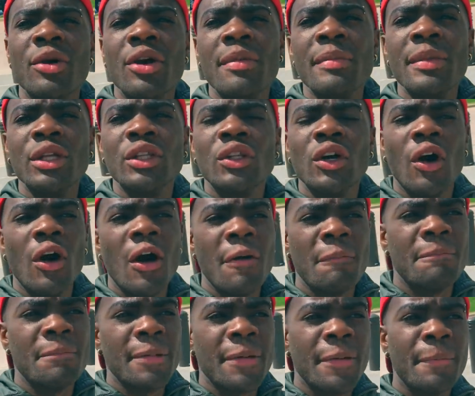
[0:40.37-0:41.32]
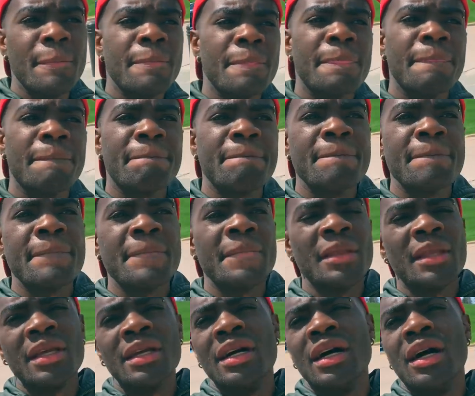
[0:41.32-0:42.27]
permit up,
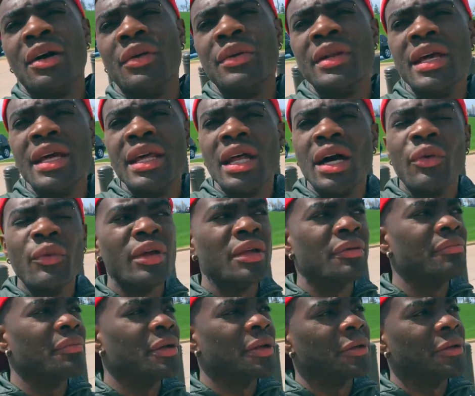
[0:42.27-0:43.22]
and we're there in a week.